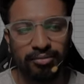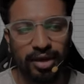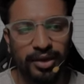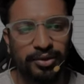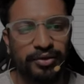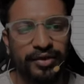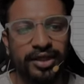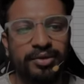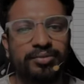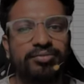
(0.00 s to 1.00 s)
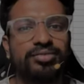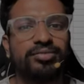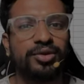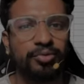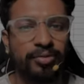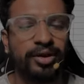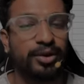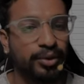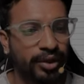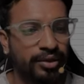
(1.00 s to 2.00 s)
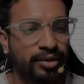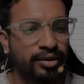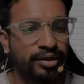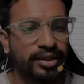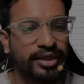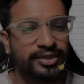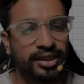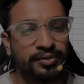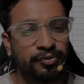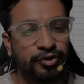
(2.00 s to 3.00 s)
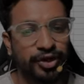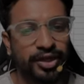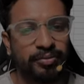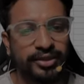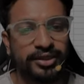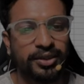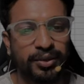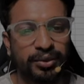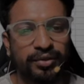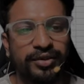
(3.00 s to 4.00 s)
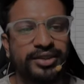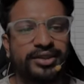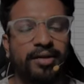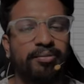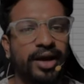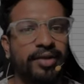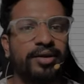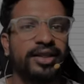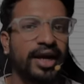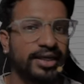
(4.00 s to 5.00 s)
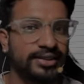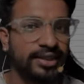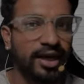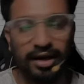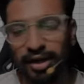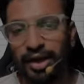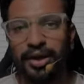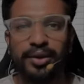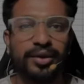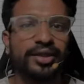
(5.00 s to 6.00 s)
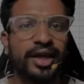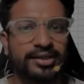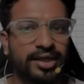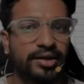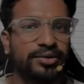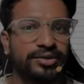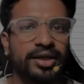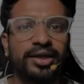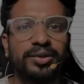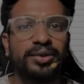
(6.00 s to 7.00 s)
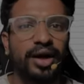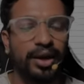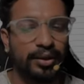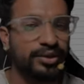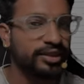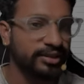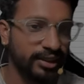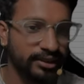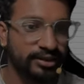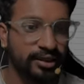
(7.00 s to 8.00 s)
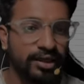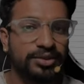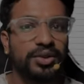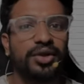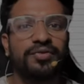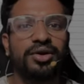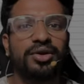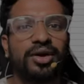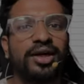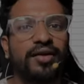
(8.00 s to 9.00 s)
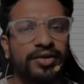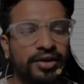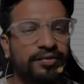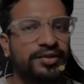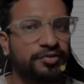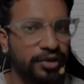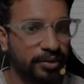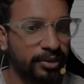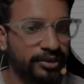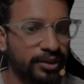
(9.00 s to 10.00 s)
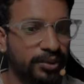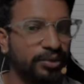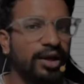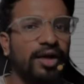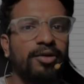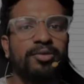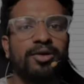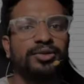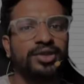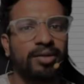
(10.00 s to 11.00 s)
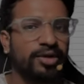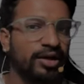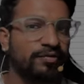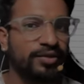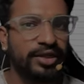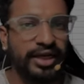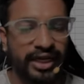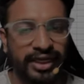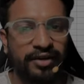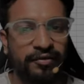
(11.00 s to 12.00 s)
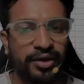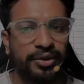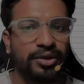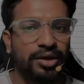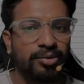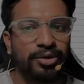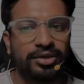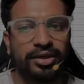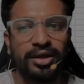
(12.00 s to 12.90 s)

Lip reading: I don't know whether you people know it or not, there is a 40% rule which is applied by the ICAR during the ICAR counseling to allot the seats. So if you are not aware of this 40% rule, I will be also coming up with a detailed video about